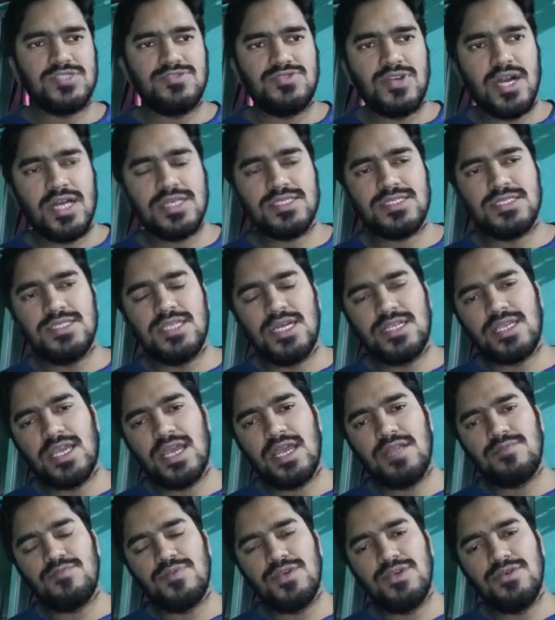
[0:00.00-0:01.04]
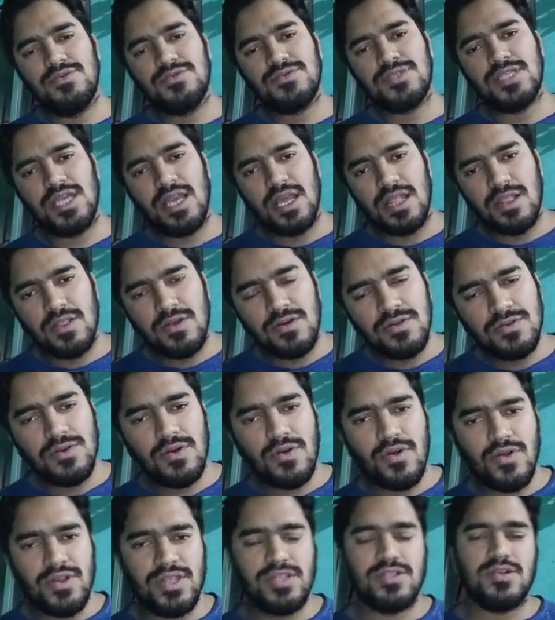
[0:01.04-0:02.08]
drugs that can be used alone
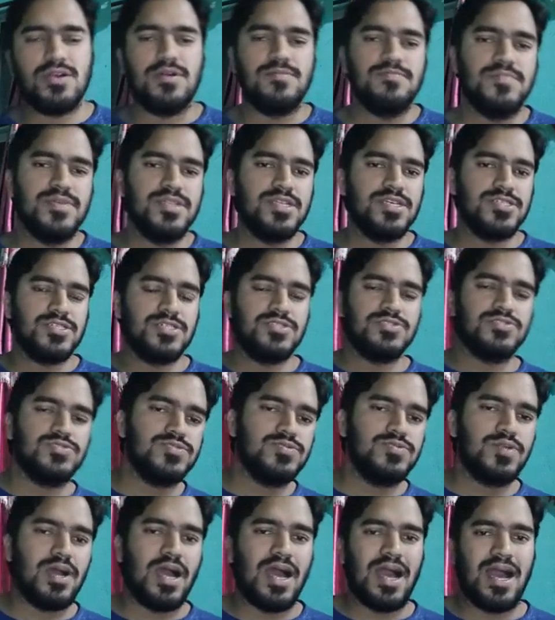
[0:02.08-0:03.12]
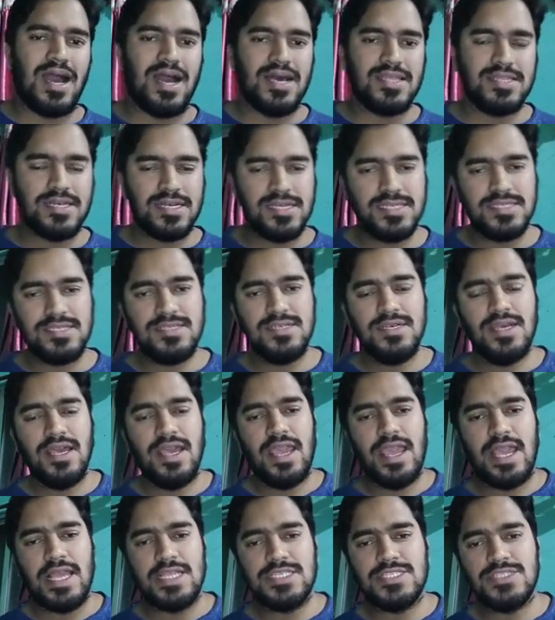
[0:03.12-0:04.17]
or in combination to other
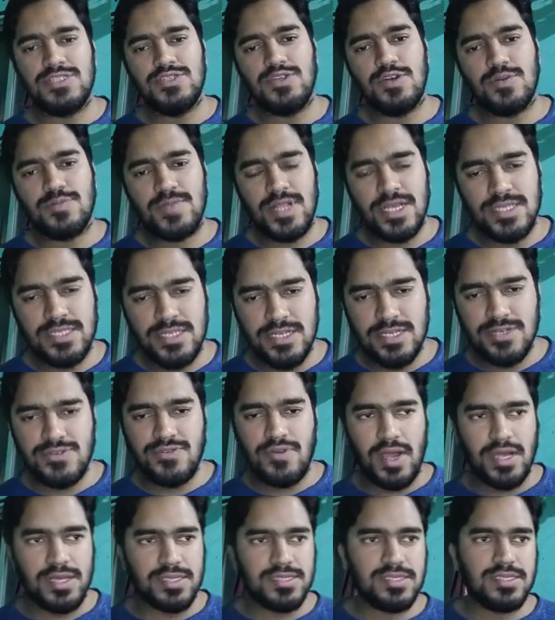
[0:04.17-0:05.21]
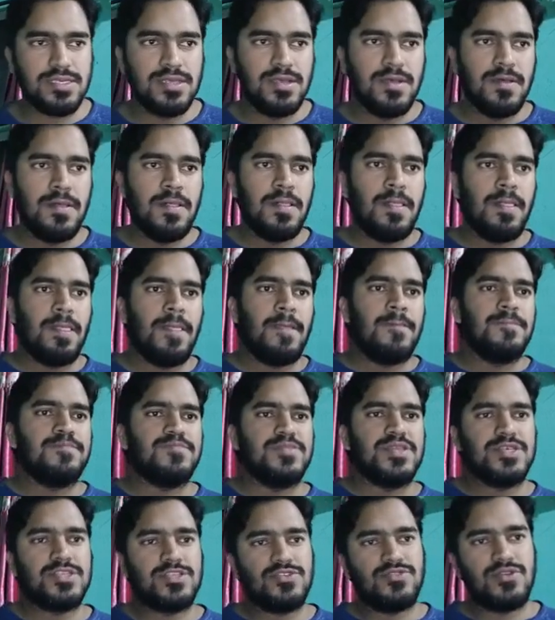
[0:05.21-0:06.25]
anti-neoplastic drugs.
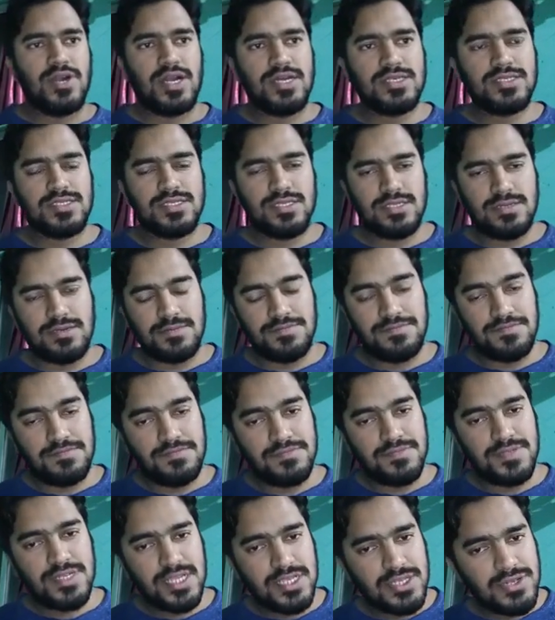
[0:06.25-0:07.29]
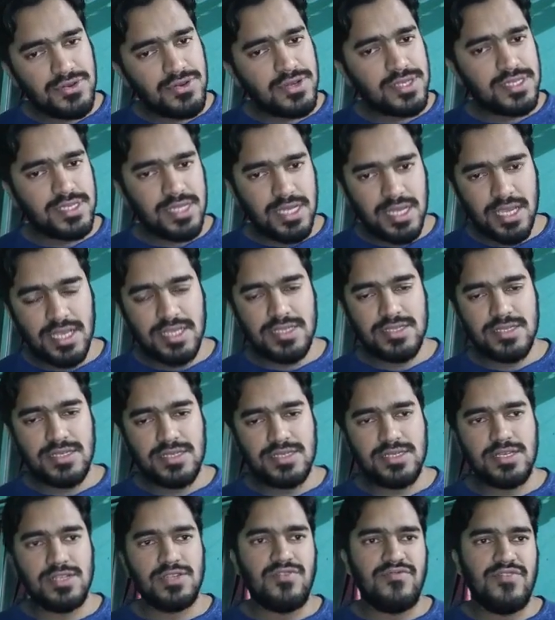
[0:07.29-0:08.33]
These drugs destroys the cancer
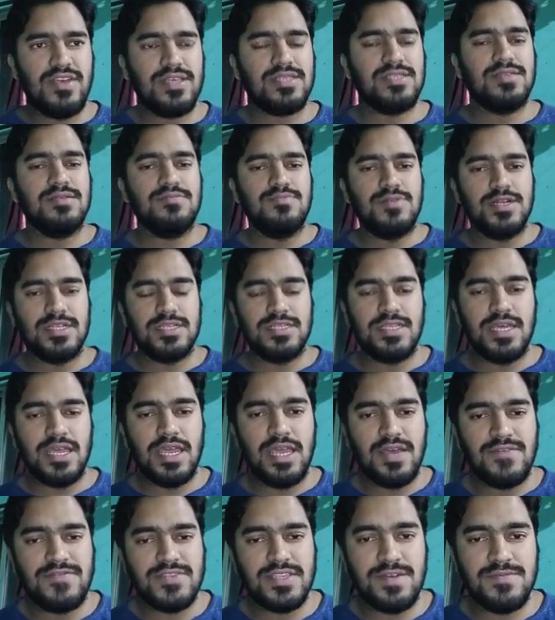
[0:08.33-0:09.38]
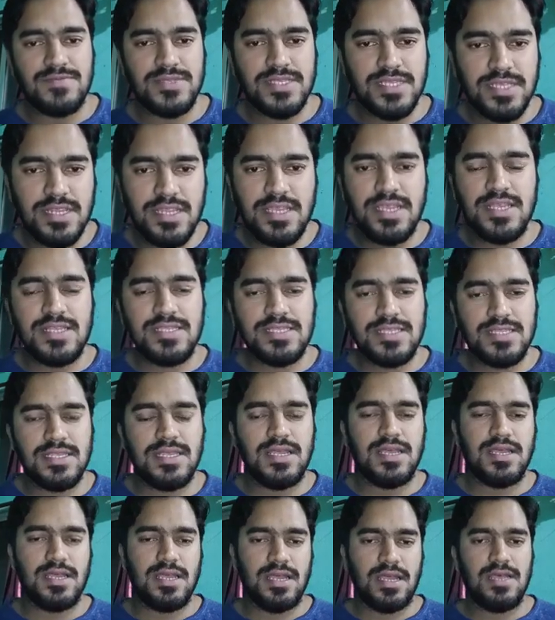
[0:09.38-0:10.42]
cell obviously, but they have some serious
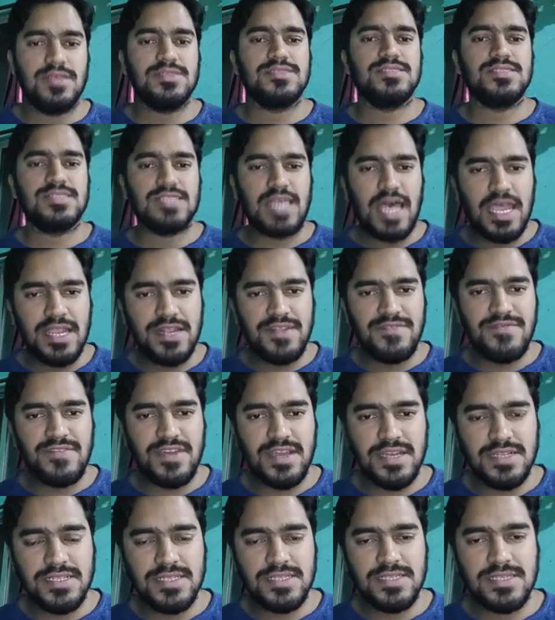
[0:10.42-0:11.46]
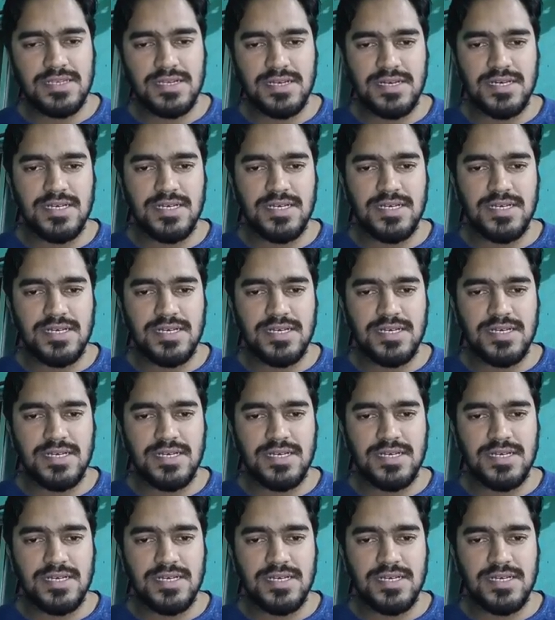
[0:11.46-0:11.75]
side effects